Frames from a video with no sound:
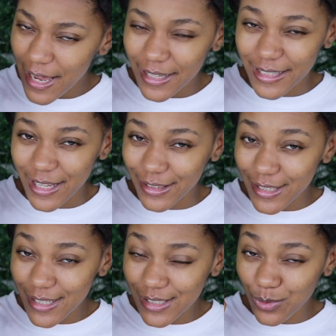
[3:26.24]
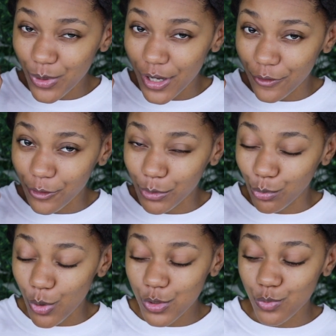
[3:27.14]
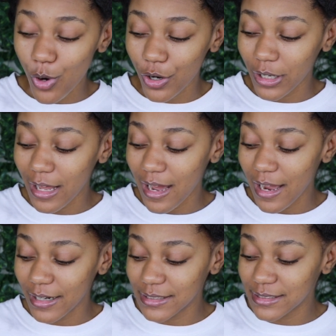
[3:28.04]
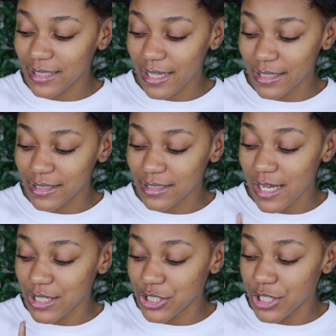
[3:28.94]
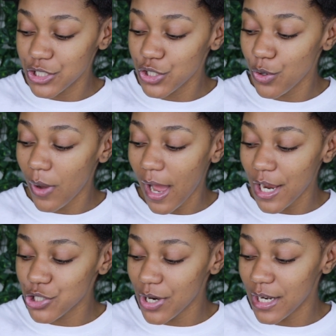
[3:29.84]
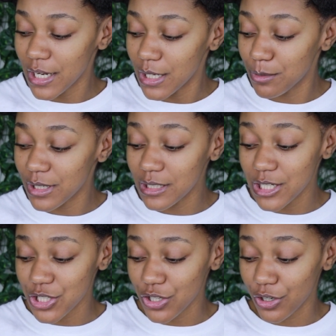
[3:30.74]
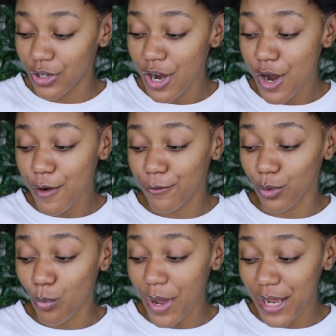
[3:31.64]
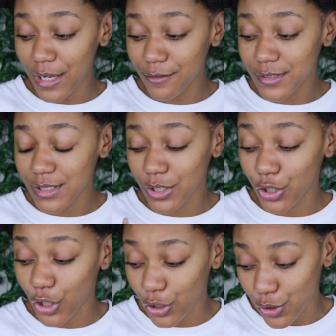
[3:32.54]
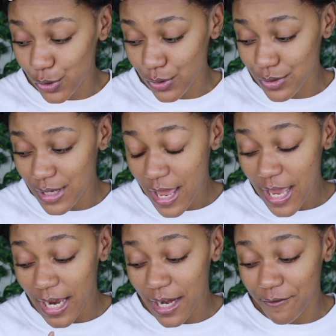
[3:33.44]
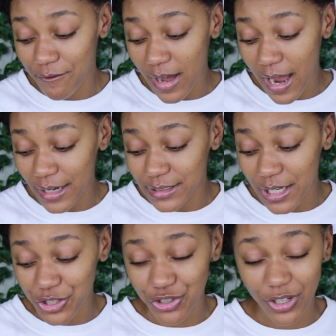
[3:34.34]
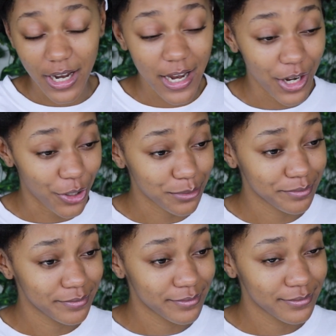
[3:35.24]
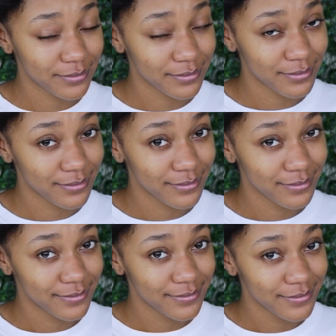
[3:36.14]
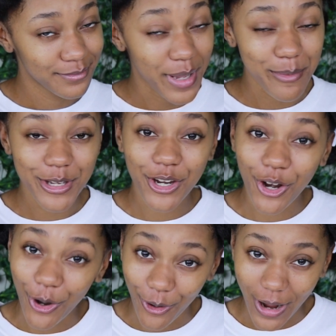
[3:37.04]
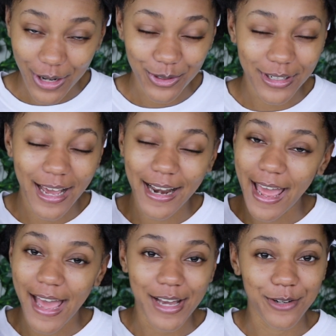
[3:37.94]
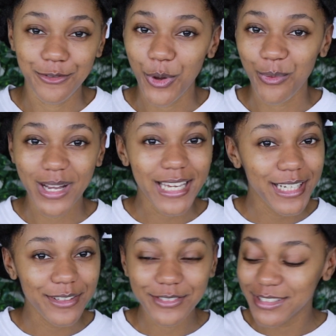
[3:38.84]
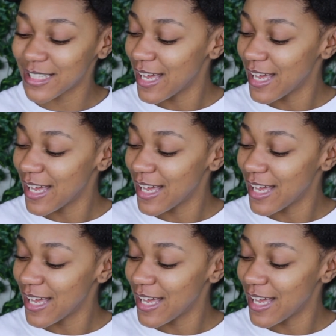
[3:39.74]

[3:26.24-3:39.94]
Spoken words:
that this one from the Rose Water line says a gentle hydrating deep conditioner for waves, curls, and fine textured hair. Baby girl, I do not have no waves,